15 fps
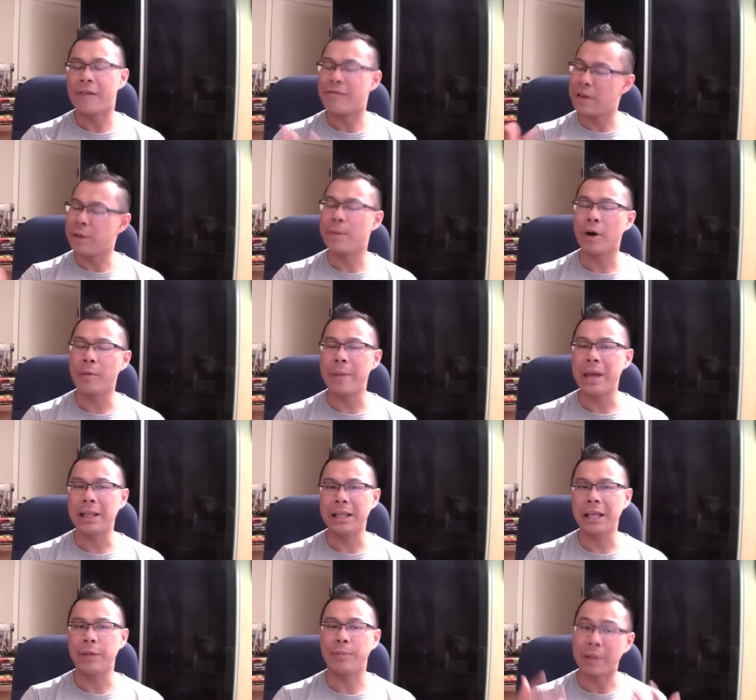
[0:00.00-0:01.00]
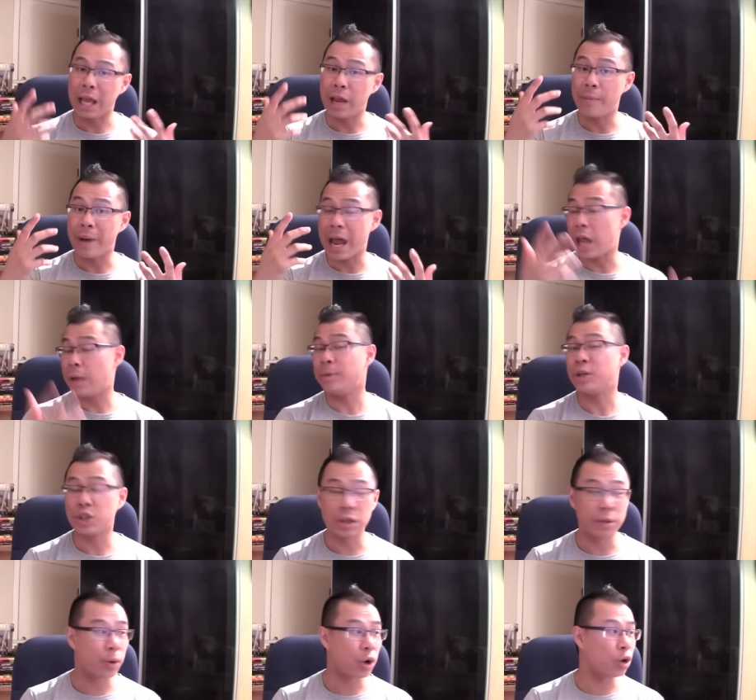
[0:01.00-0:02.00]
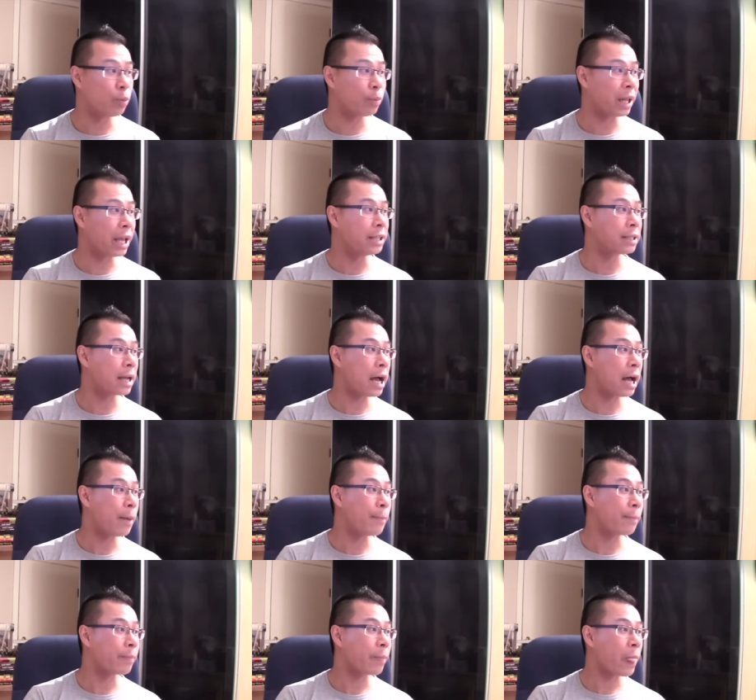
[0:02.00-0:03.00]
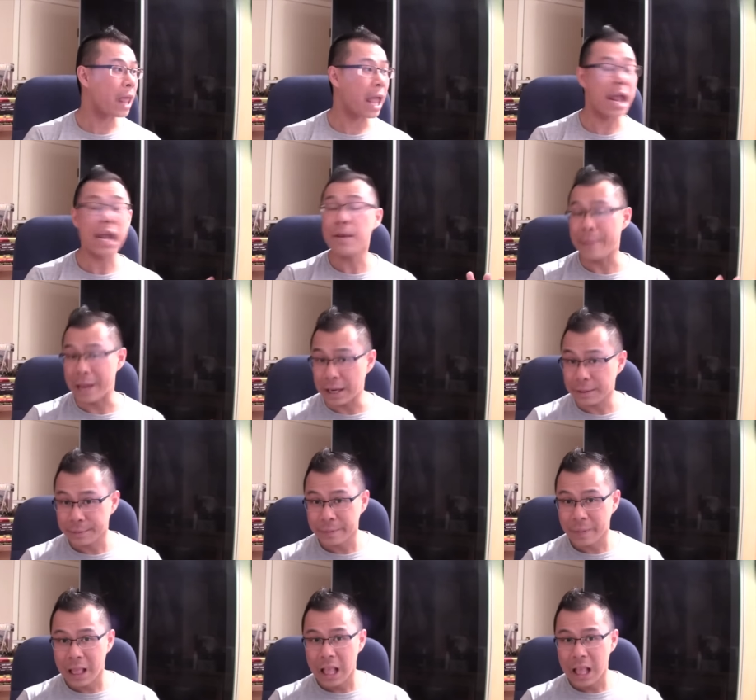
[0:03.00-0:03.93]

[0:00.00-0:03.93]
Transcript: a female main lead played by Amy Schumer, who plays um, Amy,